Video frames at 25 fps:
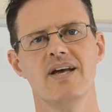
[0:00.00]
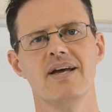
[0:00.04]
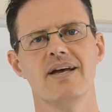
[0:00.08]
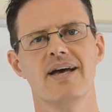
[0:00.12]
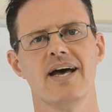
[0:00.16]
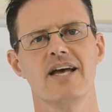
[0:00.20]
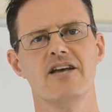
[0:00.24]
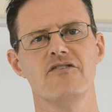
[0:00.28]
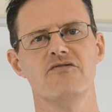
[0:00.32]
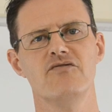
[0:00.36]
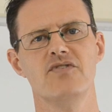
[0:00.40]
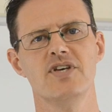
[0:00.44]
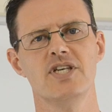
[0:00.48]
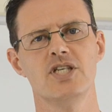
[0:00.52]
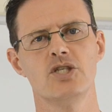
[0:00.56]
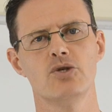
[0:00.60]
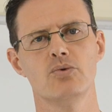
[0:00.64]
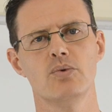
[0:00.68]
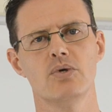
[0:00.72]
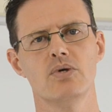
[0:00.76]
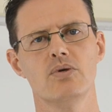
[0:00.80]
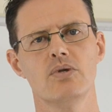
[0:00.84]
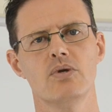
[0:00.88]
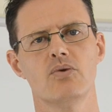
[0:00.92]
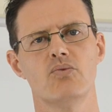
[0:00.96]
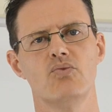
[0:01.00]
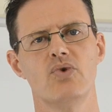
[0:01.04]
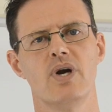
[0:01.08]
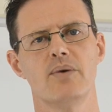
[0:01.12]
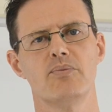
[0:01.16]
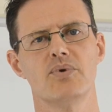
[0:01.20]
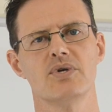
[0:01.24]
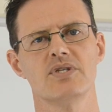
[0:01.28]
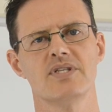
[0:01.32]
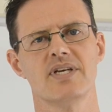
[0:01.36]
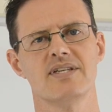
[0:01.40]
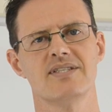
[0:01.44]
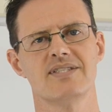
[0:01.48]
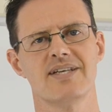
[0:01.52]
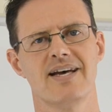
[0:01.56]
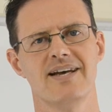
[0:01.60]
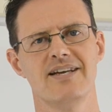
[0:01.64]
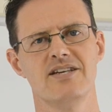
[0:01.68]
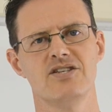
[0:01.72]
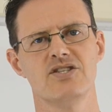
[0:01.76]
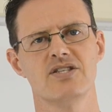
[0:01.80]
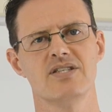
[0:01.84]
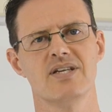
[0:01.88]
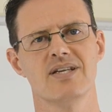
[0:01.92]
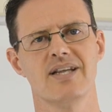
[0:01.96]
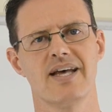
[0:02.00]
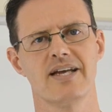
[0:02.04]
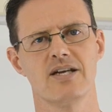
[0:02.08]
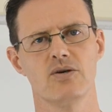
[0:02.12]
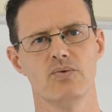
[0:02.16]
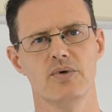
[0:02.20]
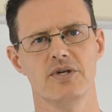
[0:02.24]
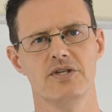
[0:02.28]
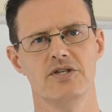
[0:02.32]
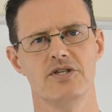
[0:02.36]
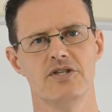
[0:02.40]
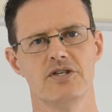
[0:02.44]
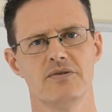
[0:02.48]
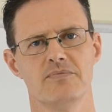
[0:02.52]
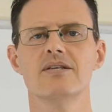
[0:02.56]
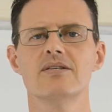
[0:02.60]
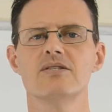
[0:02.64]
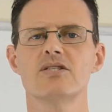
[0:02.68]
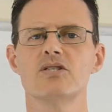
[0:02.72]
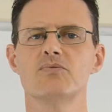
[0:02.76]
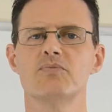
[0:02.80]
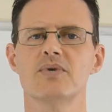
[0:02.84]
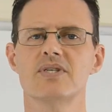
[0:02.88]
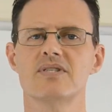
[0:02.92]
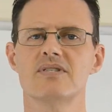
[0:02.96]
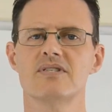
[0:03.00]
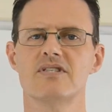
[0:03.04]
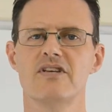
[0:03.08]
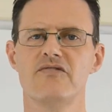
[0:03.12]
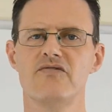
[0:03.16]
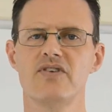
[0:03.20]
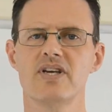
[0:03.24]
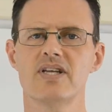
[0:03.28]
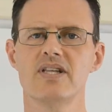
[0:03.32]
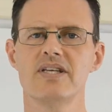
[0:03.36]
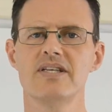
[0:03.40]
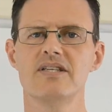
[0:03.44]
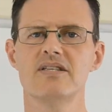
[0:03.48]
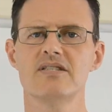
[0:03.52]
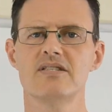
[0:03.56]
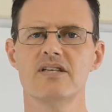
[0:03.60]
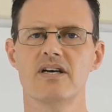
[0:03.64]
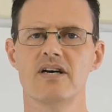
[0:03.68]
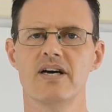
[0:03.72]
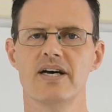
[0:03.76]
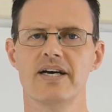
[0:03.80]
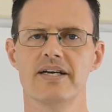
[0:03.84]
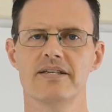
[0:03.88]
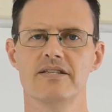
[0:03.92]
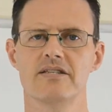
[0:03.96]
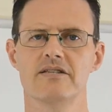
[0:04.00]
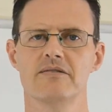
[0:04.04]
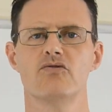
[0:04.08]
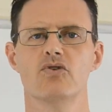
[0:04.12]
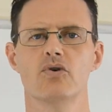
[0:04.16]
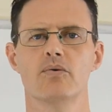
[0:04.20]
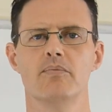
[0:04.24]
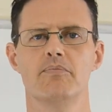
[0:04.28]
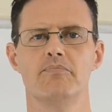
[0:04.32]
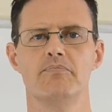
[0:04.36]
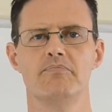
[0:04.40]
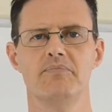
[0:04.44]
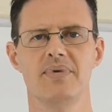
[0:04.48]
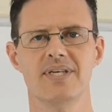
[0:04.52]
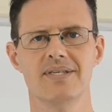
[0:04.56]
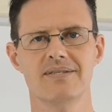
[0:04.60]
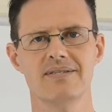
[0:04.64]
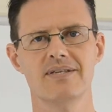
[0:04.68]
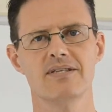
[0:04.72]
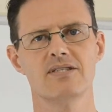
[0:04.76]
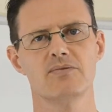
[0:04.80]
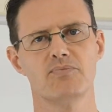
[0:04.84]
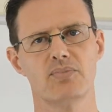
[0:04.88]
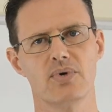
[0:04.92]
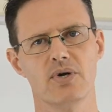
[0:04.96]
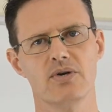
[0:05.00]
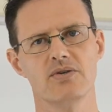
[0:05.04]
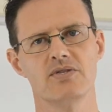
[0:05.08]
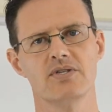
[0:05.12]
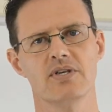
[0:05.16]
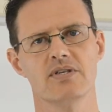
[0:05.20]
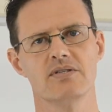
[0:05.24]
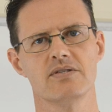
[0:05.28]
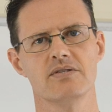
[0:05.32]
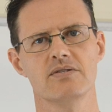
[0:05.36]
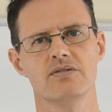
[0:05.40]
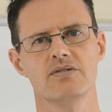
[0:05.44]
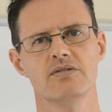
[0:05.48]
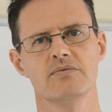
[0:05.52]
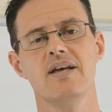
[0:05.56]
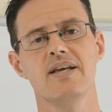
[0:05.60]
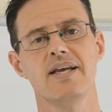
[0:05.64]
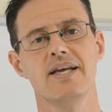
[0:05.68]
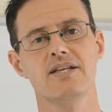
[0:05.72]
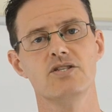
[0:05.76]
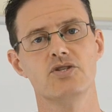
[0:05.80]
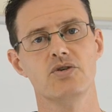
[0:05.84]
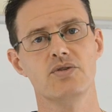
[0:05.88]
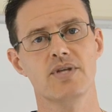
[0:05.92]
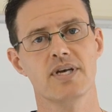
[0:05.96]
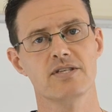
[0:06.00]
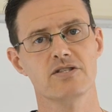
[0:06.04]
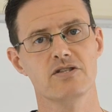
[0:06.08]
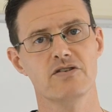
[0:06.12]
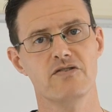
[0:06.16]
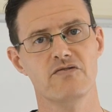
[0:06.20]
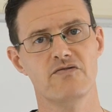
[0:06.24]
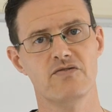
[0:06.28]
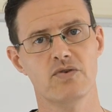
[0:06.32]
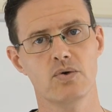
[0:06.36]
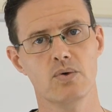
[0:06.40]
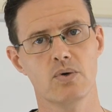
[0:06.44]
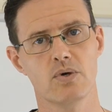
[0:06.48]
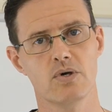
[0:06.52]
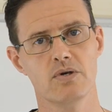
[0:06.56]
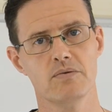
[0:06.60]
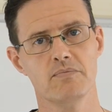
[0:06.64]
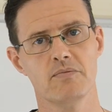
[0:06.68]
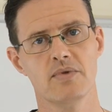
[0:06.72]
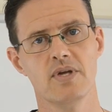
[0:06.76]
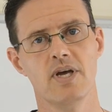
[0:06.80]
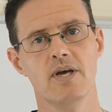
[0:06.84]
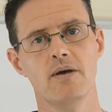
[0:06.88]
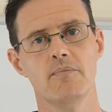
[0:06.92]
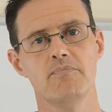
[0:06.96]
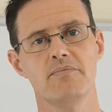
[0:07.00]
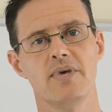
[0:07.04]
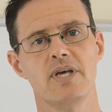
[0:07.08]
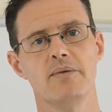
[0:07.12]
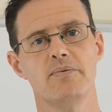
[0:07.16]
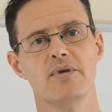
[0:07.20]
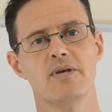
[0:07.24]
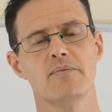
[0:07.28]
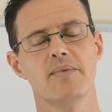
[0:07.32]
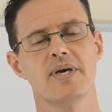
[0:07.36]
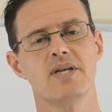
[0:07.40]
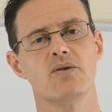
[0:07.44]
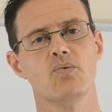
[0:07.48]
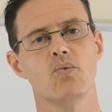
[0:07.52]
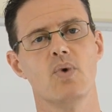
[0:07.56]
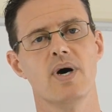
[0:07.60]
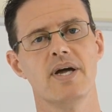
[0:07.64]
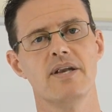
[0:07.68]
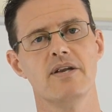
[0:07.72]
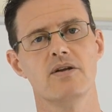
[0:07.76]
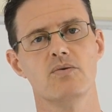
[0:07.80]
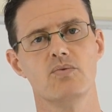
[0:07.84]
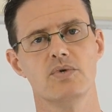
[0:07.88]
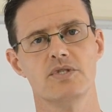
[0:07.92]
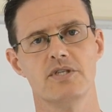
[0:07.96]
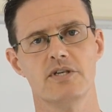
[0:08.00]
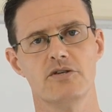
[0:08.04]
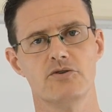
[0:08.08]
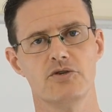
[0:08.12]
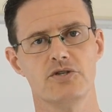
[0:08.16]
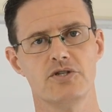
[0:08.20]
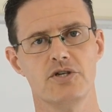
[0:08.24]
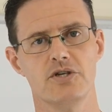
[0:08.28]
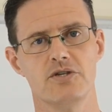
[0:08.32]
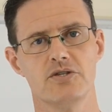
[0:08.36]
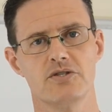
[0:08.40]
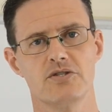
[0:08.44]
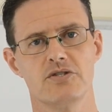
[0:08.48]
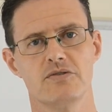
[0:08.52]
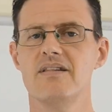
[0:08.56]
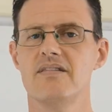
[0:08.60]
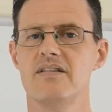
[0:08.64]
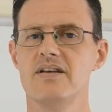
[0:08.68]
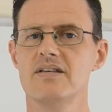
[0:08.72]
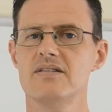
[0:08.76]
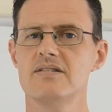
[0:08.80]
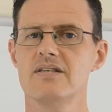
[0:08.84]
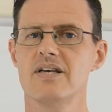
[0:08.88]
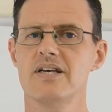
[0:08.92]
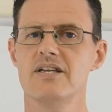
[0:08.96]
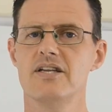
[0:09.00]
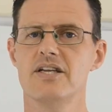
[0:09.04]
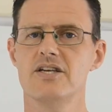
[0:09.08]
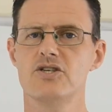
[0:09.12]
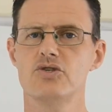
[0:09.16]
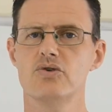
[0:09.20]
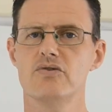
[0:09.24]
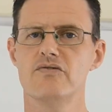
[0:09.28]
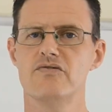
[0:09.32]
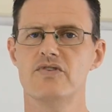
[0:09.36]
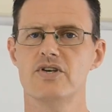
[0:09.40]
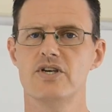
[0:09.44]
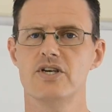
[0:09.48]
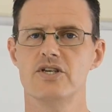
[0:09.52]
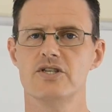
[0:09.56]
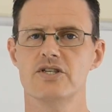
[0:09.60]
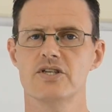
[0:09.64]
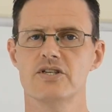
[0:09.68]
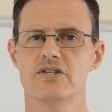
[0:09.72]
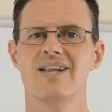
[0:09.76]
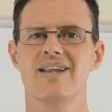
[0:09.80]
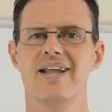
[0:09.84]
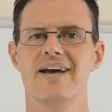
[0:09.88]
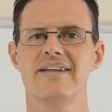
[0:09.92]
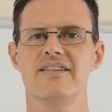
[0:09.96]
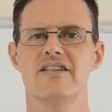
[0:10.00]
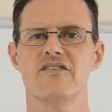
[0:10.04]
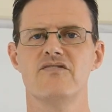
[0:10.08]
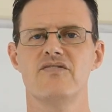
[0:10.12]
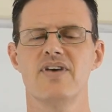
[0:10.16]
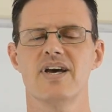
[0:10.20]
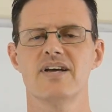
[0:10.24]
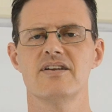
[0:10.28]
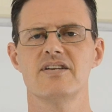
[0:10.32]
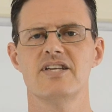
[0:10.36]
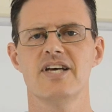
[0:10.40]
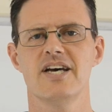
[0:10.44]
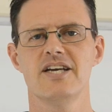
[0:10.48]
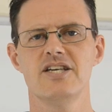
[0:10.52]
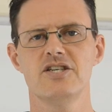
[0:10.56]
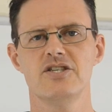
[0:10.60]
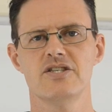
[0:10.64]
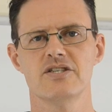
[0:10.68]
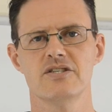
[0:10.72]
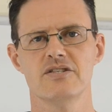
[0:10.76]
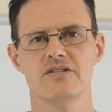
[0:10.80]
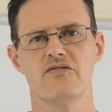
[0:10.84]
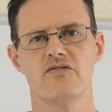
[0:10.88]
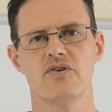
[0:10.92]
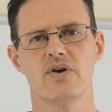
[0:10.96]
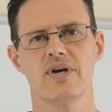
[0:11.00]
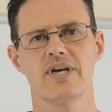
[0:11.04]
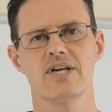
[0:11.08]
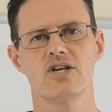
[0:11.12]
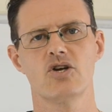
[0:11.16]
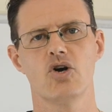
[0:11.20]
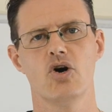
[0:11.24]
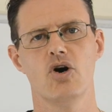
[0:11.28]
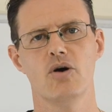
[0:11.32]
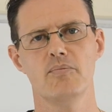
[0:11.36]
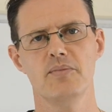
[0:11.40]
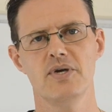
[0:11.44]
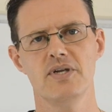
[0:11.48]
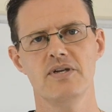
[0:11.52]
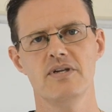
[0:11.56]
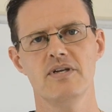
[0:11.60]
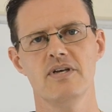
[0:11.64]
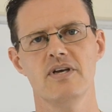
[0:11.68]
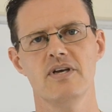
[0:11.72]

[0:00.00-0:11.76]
a visual representation language specifically designed for business processes. In 2004, BPMN 1 was introduced. This initial version laid the foundation for a common